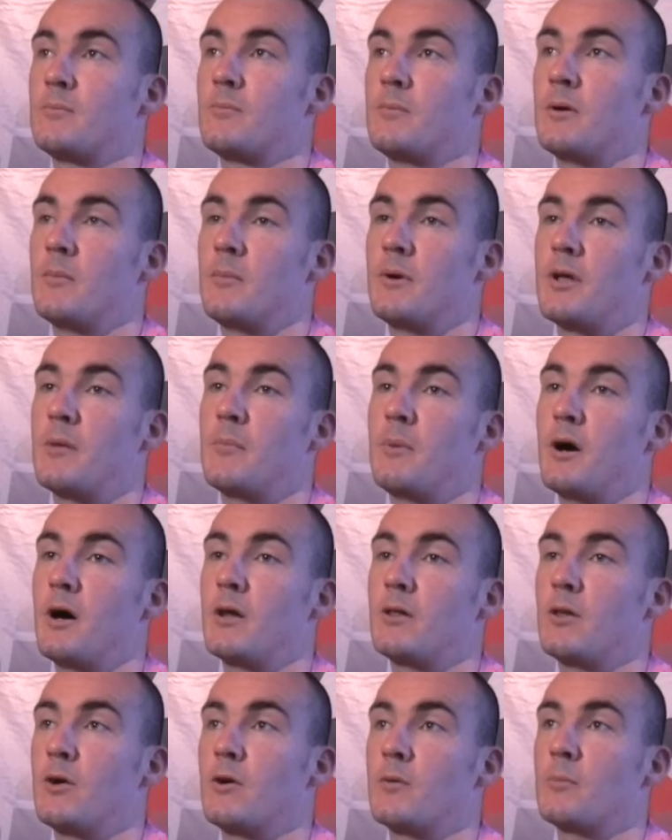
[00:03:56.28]
a bit of
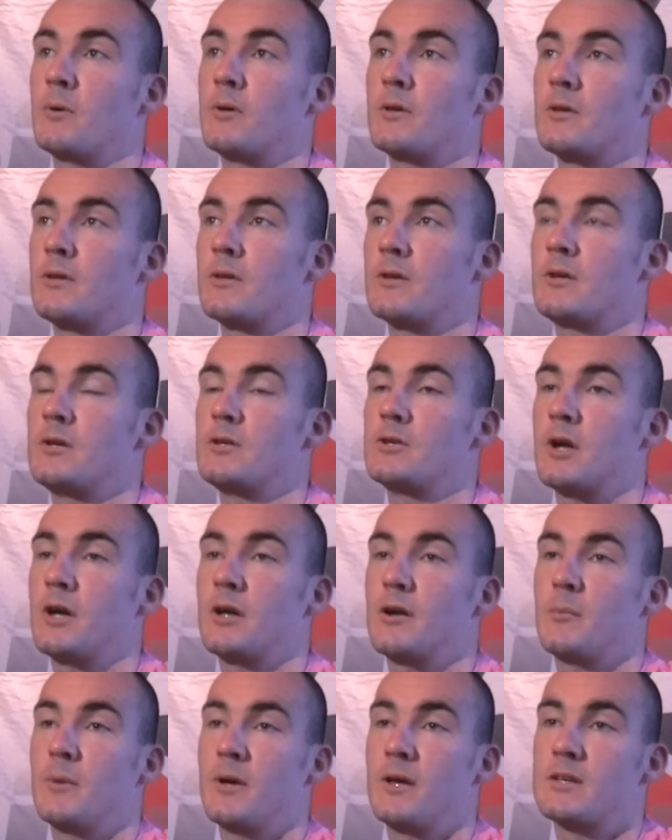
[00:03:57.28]
pot luck, but you try
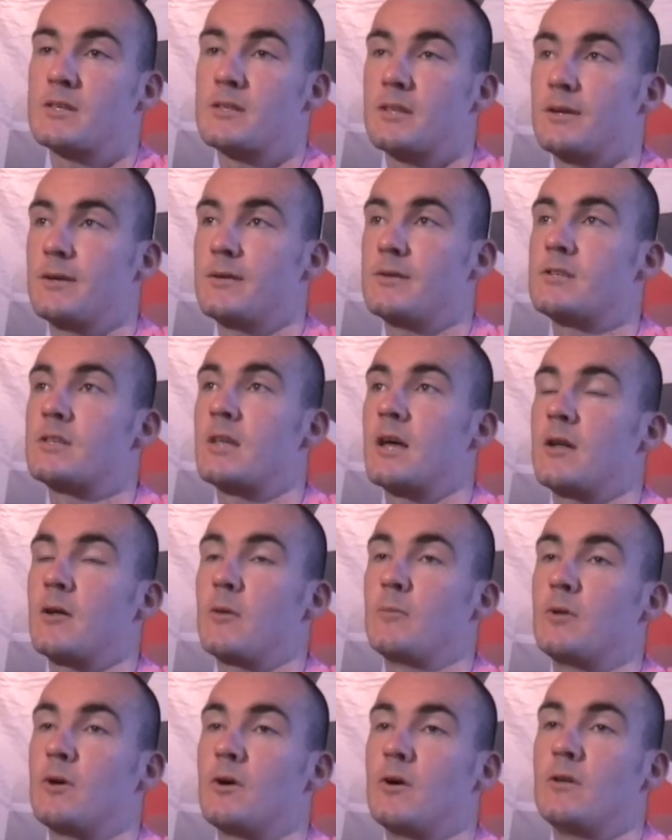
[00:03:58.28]
your best to stand
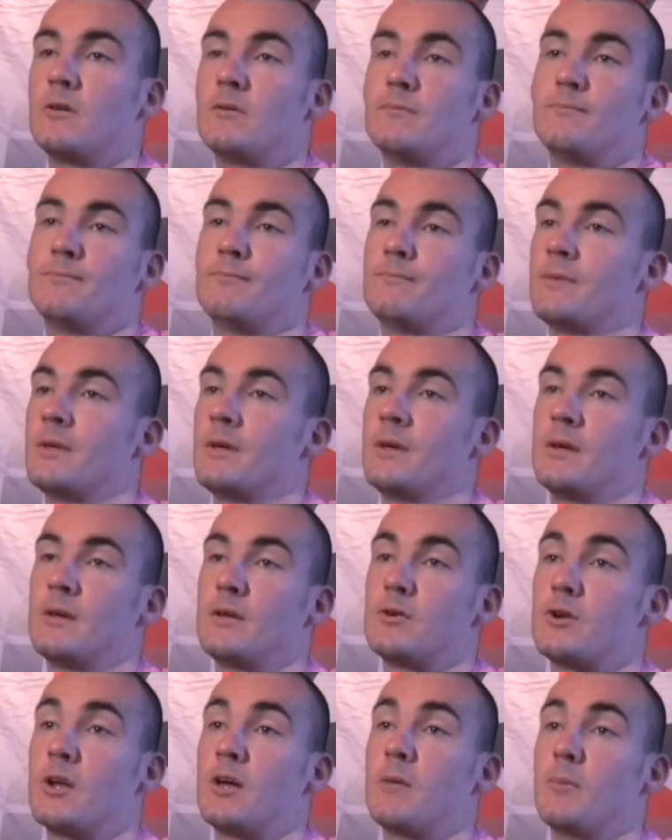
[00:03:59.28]
up tall and
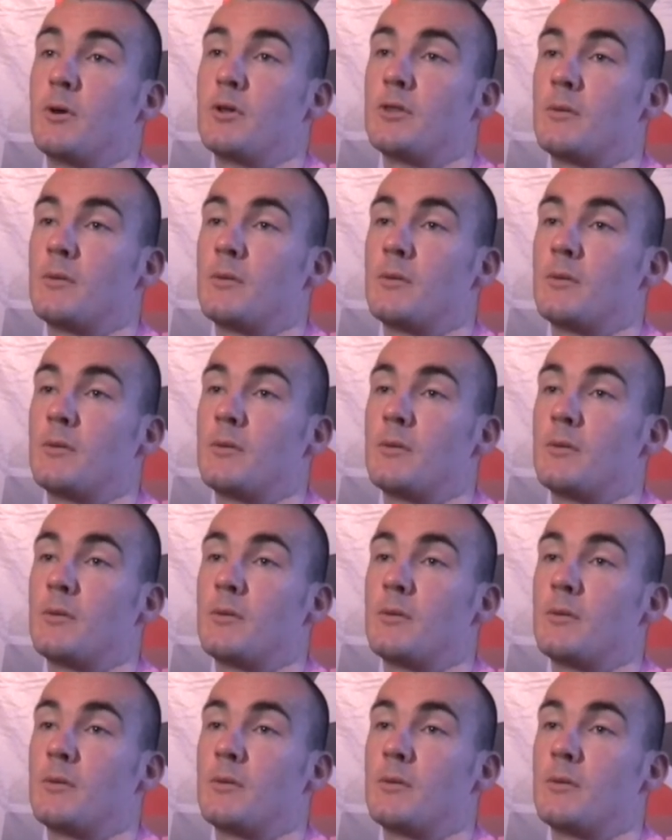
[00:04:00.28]
try and put